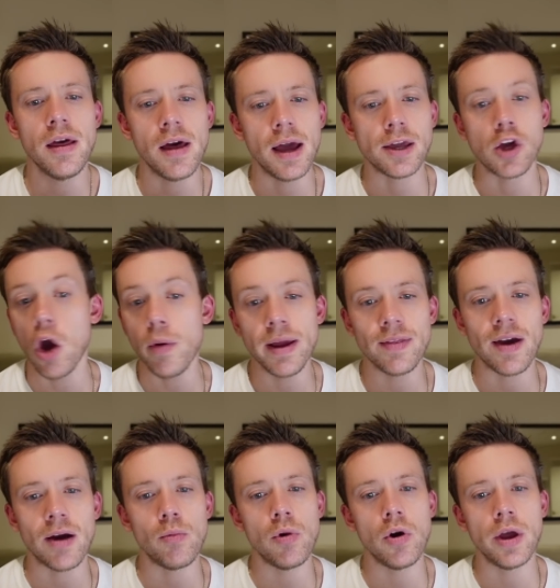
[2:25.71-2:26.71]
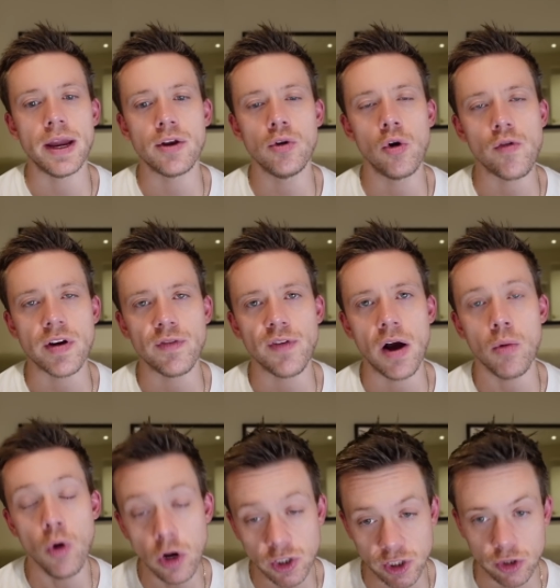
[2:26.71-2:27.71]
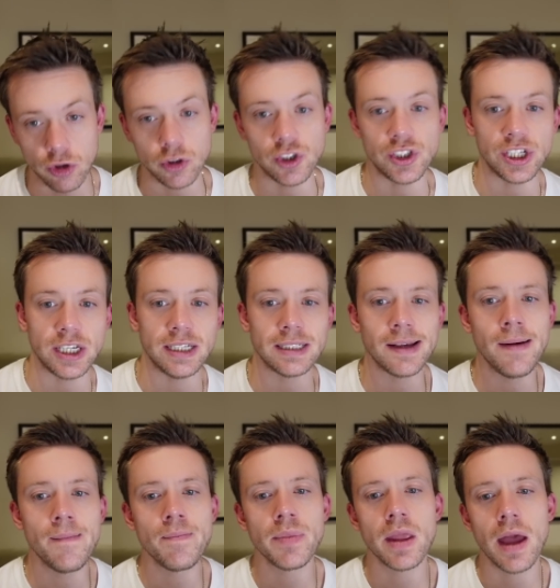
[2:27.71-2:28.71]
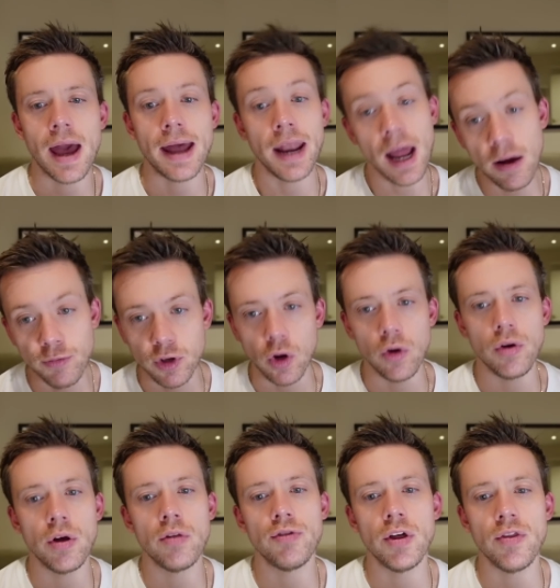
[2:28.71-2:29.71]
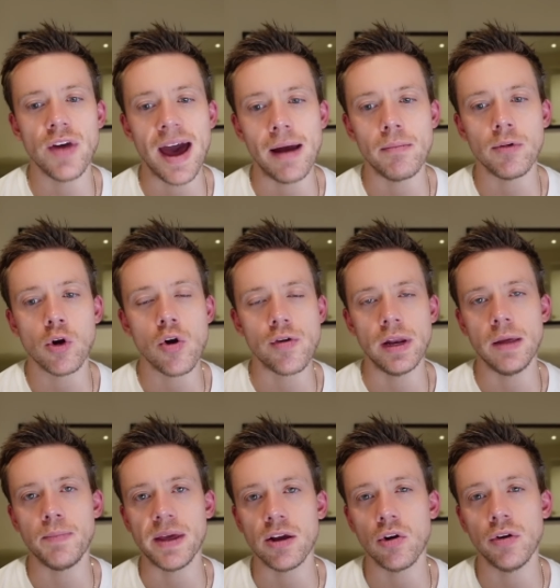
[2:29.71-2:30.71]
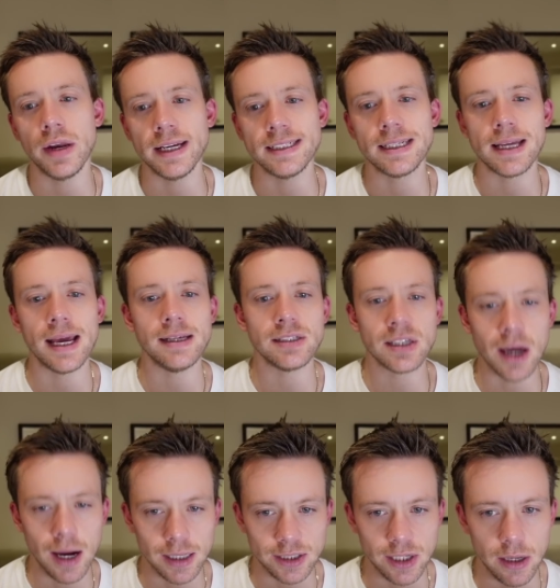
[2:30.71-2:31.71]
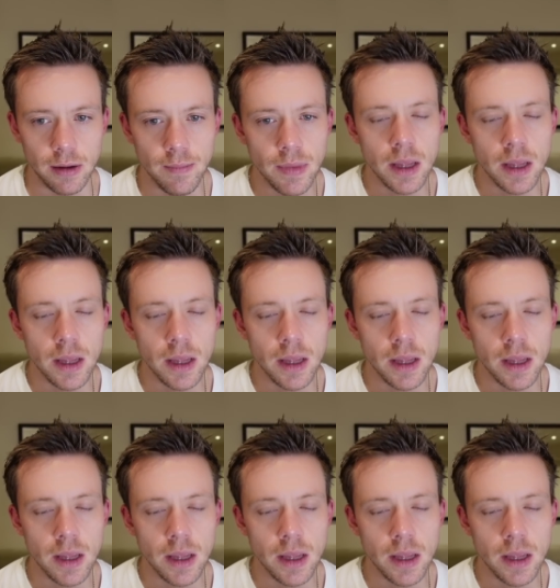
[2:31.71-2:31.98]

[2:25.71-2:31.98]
going that we're ignoring far worse atrocities and have done than that currently being unleashed against Gaza.